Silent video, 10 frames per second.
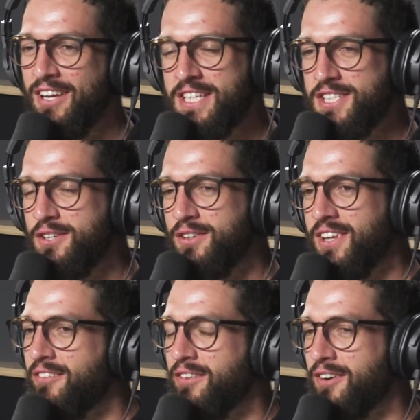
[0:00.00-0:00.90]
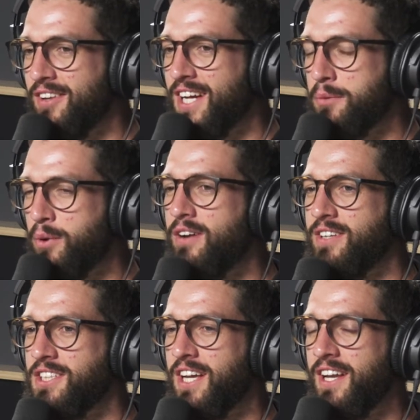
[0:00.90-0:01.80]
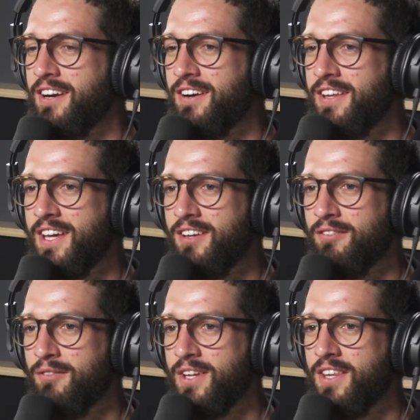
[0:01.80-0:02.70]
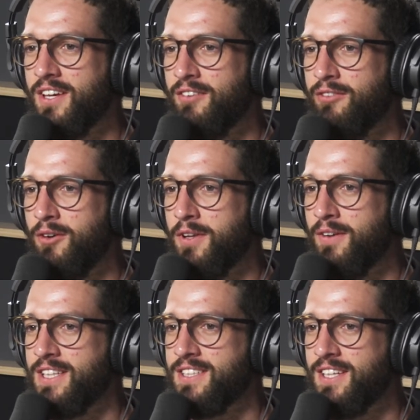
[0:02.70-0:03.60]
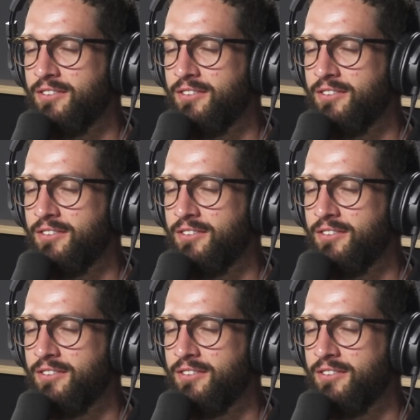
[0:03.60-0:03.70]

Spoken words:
Did you live through like the private jet era then with the Formula One stuff?